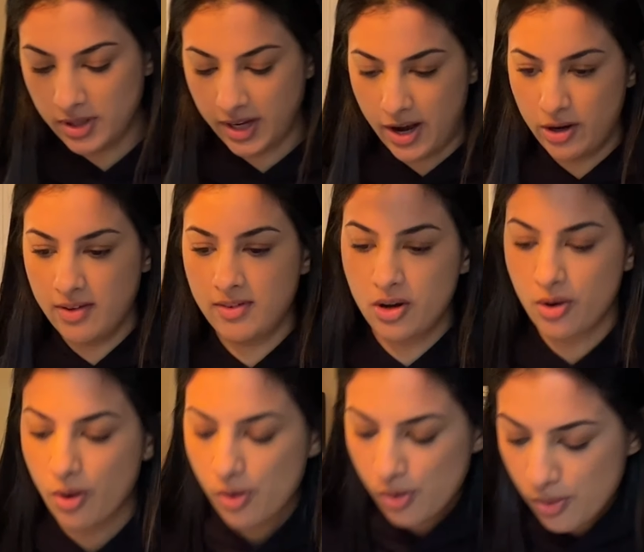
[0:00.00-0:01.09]
Like I don't even
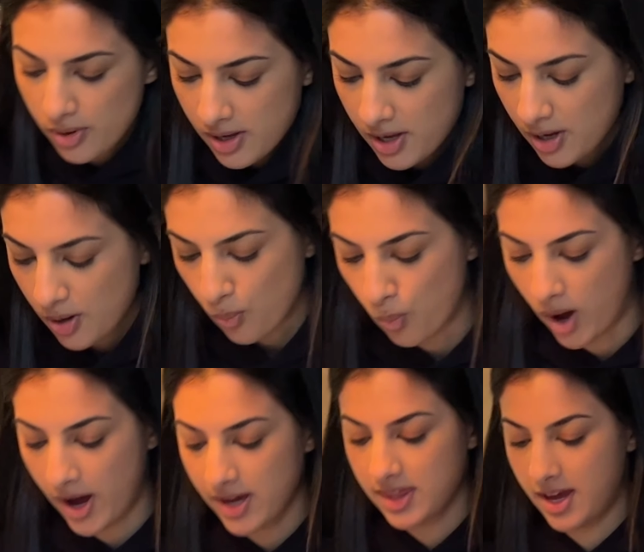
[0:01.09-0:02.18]
know
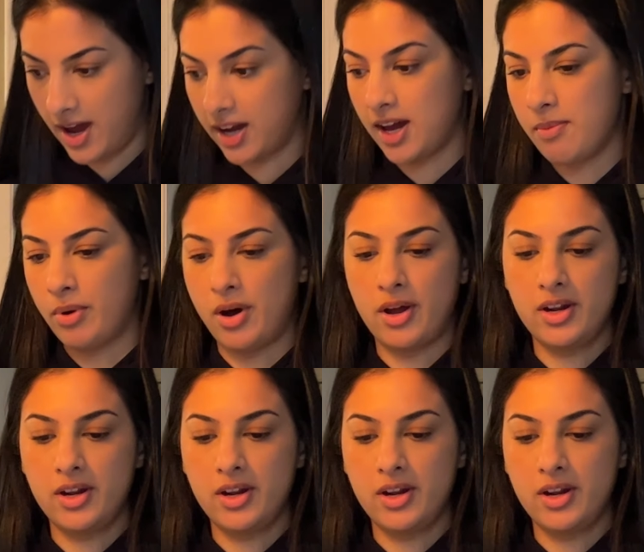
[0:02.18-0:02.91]
why the heck I bought